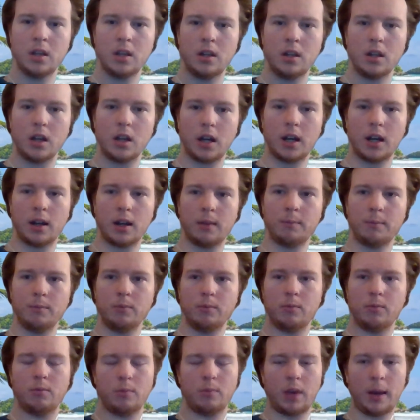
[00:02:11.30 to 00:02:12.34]
I'm
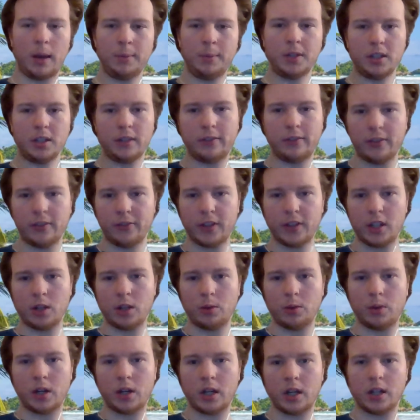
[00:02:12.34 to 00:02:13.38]
going to leave the
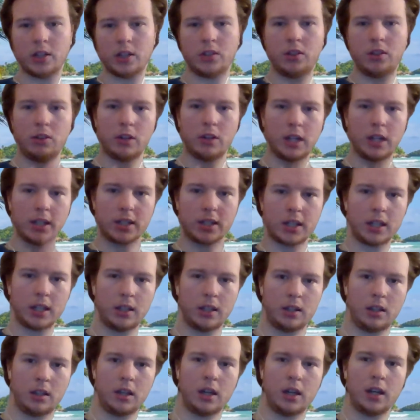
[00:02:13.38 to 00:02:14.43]
video on so you guys
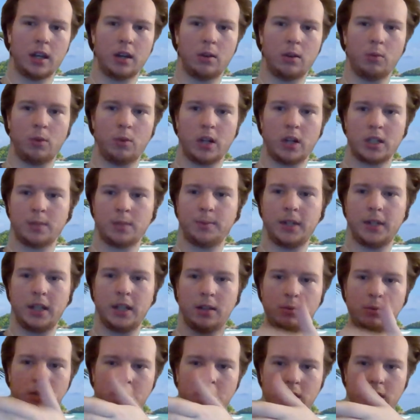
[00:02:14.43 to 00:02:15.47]
can watch me
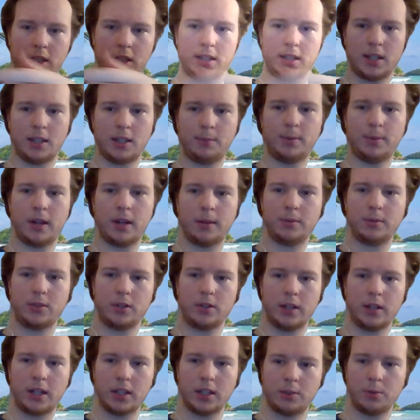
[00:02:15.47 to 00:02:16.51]
and watch this nice palm
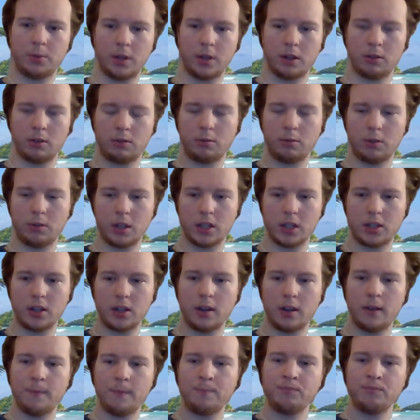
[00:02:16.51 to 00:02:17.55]
tree as we go through this.
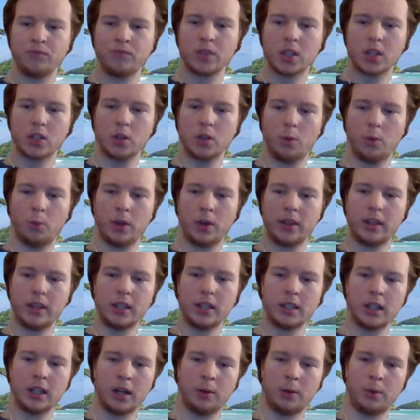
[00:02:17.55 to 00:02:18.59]
So one
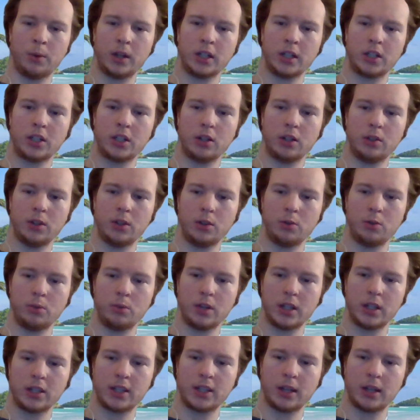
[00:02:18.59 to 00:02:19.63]
thing that I want to show you
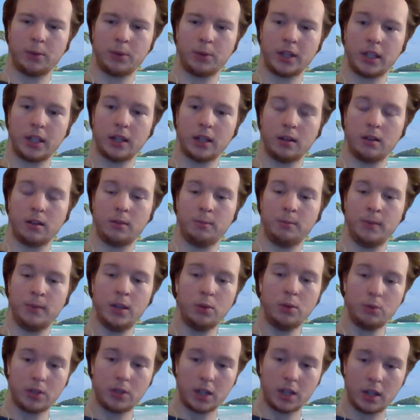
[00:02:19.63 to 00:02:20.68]
is that we can
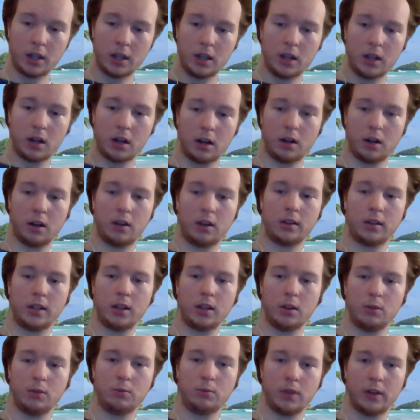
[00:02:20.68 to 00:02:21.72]
mute our
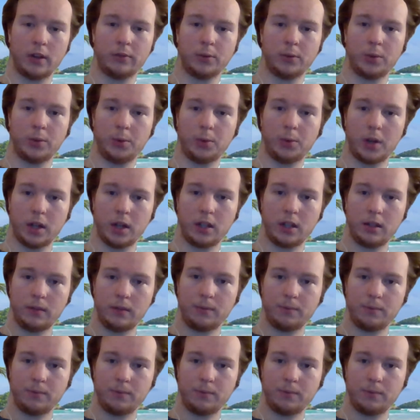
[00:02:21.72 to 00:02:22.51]
audio whenever we want.